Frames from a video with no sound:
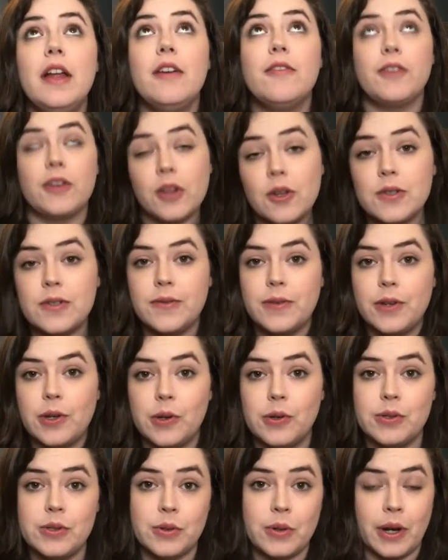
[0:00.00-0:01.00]
For those of you
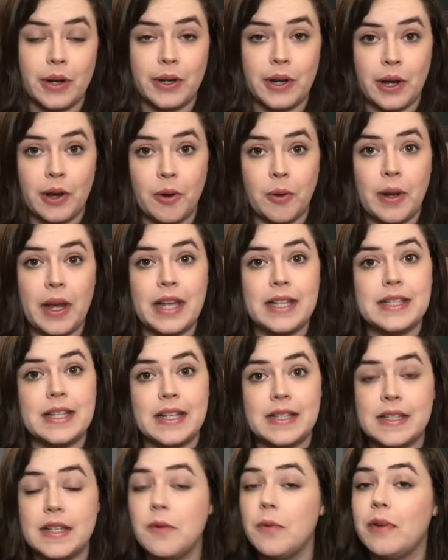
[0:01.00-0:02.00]
who do not know, a
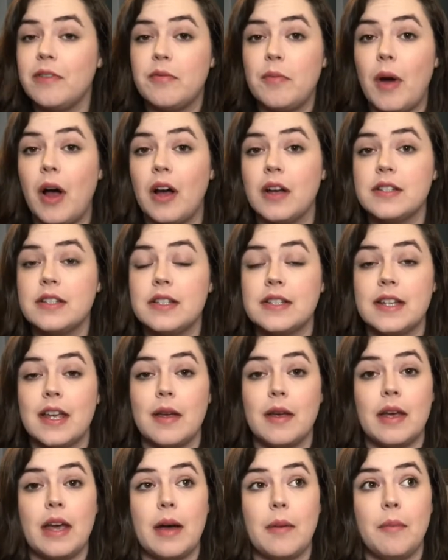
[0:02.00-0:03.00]
Scentsy Whiff Box is
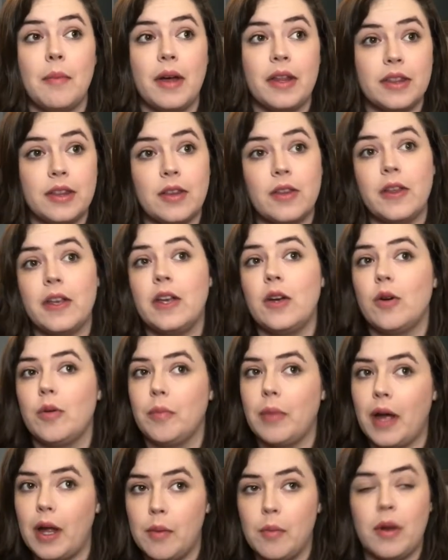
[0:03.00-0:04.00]
a monthly or
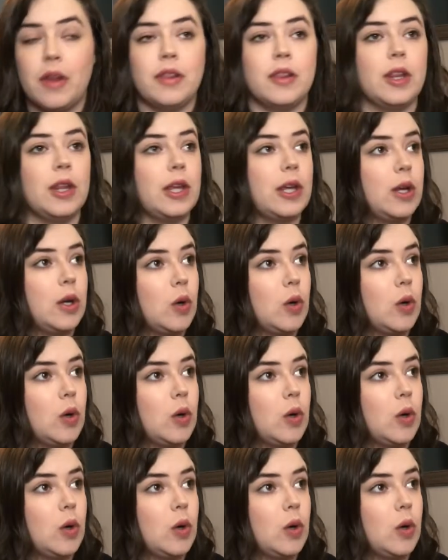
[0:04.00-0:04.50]
bi-monthly,